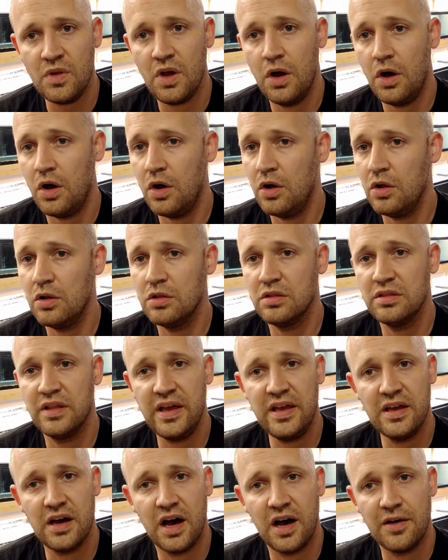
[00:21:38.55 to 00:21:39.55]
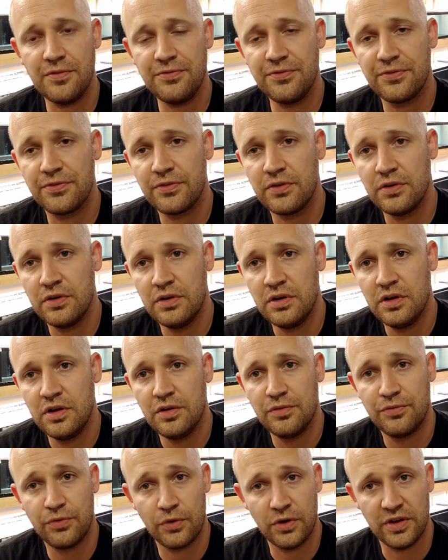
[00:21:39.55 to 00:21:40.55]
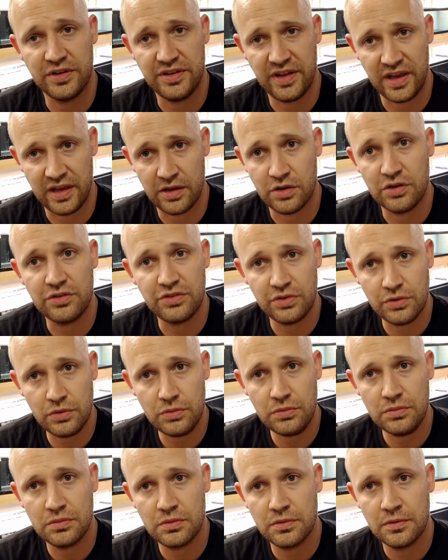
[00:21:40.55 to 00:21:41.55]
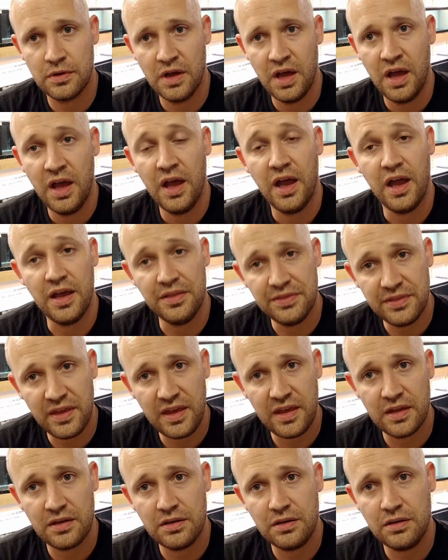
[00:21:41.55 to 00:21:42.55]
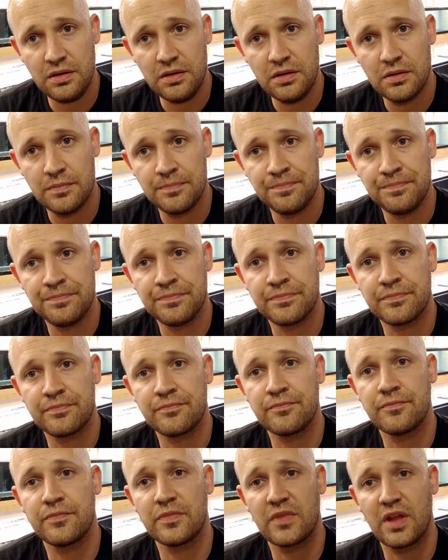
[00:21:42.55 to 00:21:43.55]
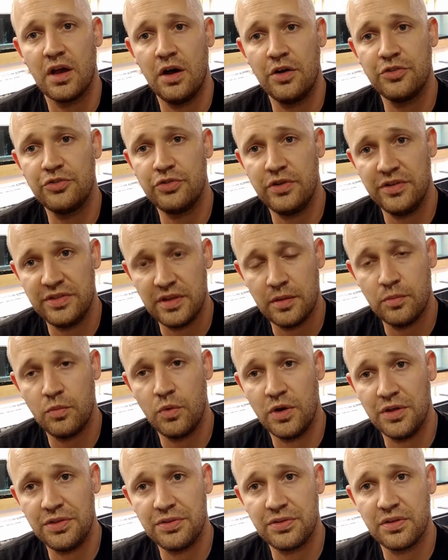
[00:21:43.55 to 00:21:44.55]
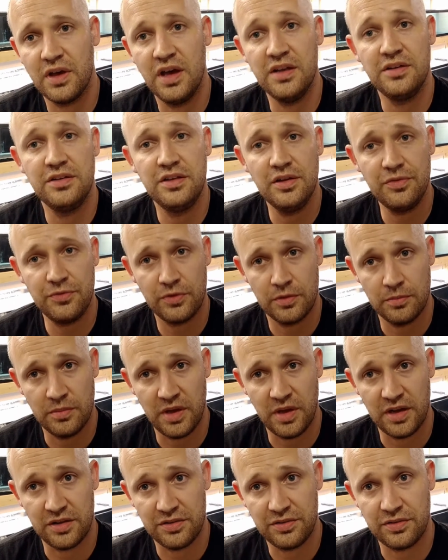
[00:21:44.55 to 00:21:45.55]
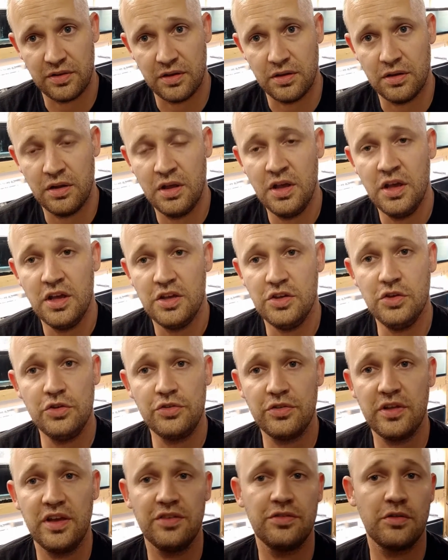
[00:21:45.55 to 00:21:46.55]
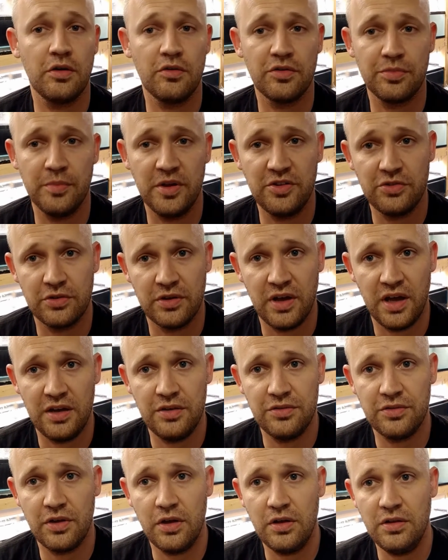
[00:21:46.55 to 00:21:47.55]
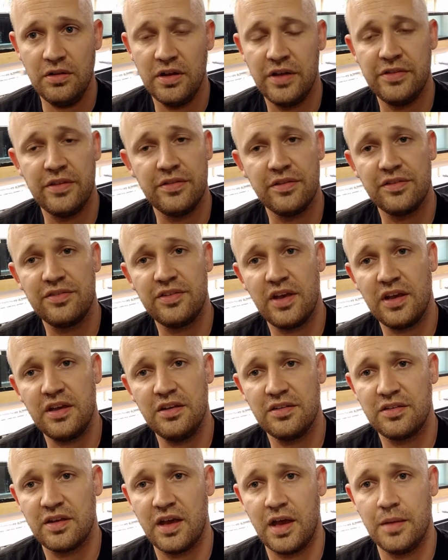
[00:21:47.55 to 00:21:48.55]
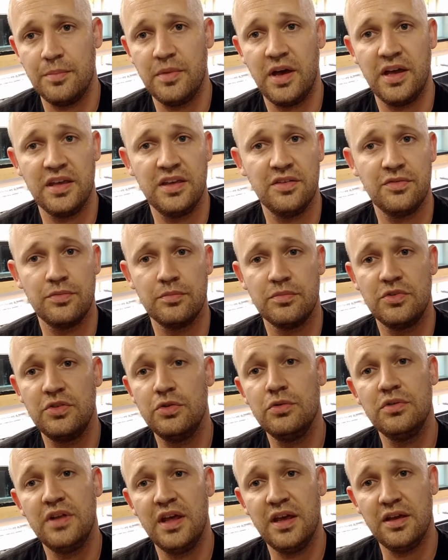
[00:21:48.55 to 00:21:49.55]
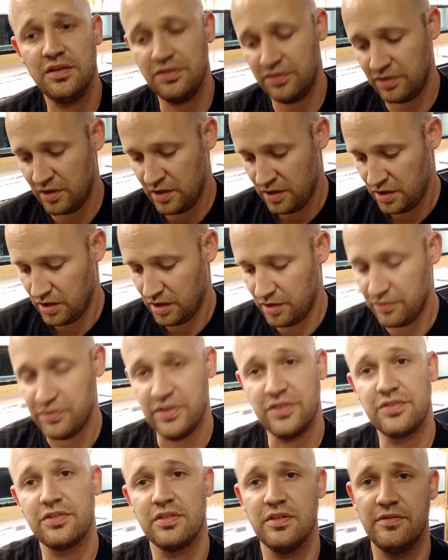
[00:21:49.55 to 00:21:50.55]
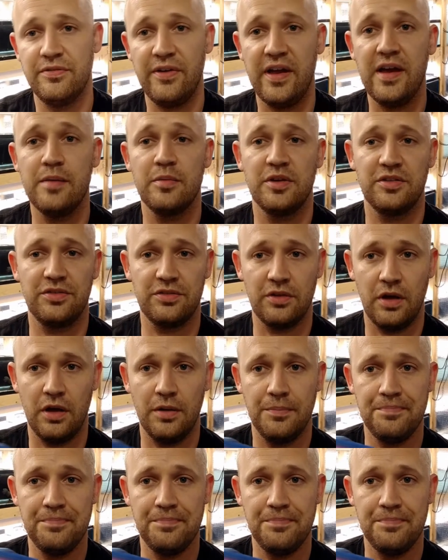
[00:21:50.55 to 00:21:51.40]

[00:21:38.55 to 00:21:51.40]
I'll lay off for a day or two, and then I'll treat them with a different medicine. Usually I start with Metronidazole, and then the second time I give them 2 days of this levamisole,